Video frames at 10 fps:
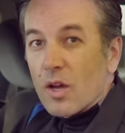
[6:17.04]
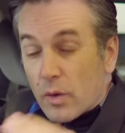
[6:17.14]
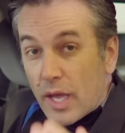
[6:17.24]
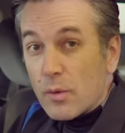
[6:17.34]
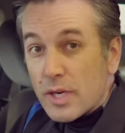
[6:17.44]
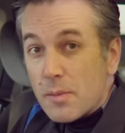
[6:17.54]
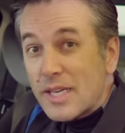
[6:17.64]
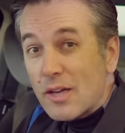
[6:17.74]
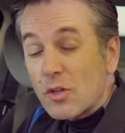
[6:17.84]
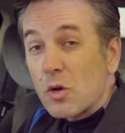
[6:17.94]
Okay, we're coming
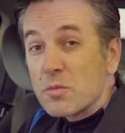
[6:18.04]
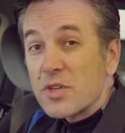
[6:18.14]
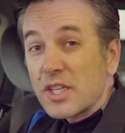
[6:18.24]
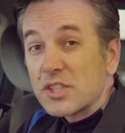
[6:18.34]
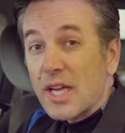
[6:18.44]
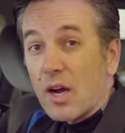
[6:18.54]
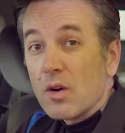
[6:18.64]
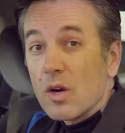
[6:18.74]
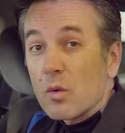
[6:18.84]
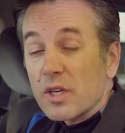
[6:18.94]
down the home stretch now.
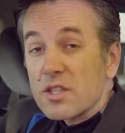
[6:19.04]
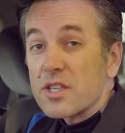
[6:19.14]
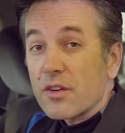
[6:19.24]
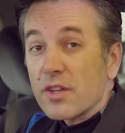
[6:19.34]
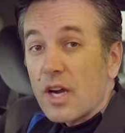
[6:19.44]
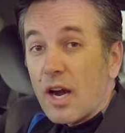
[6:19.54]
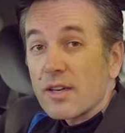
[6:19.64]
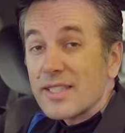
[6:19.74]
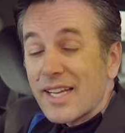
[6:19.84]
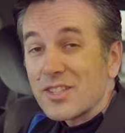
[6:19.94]
We're going to start the
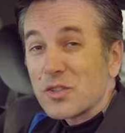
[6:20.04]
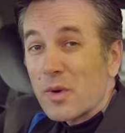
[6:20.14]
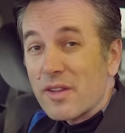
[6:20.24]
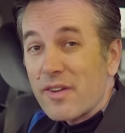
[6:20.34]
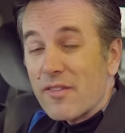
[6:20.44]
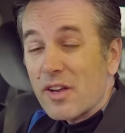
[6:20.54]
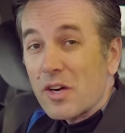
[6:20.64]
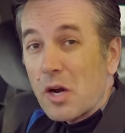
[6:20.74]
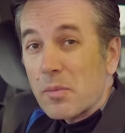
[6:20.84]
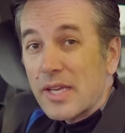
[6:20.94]
car, take it to
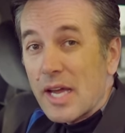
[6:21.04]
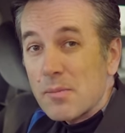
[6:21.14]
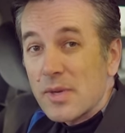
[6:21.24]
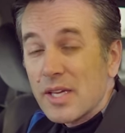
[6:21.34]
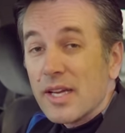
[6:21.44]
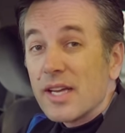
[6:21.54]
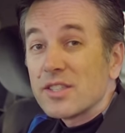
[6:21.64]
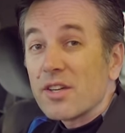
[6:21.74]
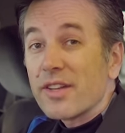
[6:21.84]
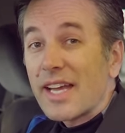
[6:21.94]
2500 RPM
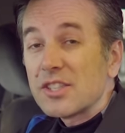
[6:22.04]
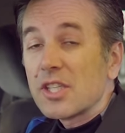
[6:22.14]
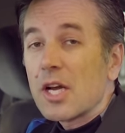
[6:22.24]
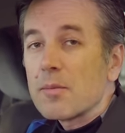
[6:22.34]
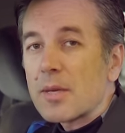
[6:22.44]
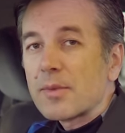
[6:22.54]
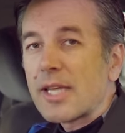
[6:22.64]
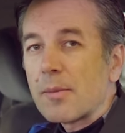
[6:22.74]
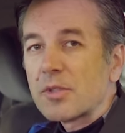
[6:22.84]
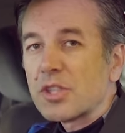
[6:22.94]
until the engine comes up to
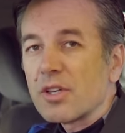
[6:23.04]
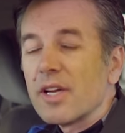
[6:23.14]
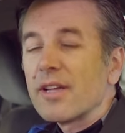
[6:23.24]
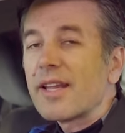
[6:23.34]
temperature.